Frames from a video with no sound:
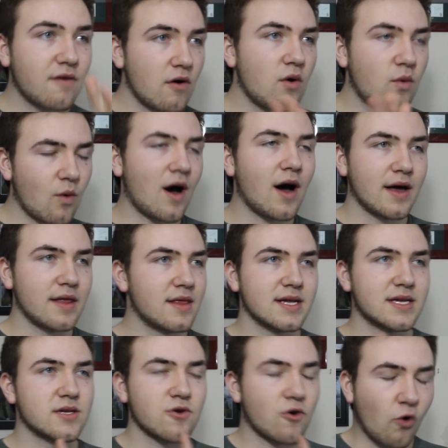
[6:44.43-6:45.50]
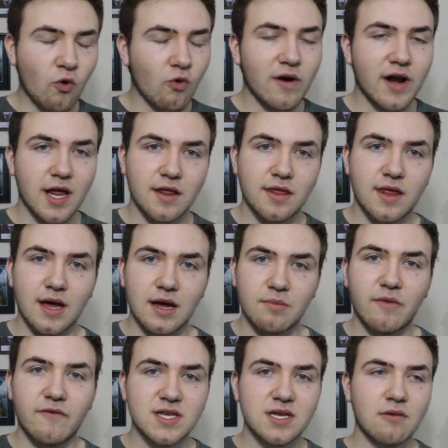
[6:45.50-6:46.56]
I don't know why this is already a
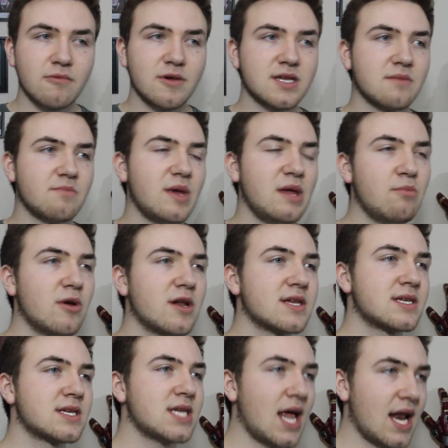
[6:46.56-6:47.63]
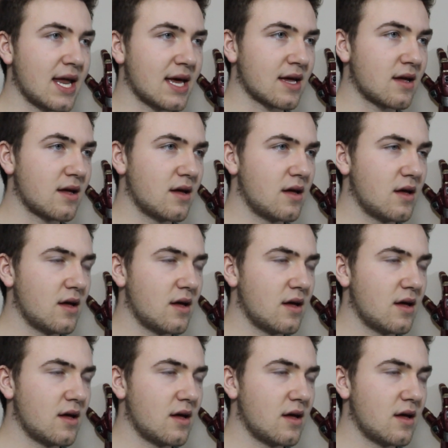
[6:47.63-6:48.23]
thing, but for some reason people are selling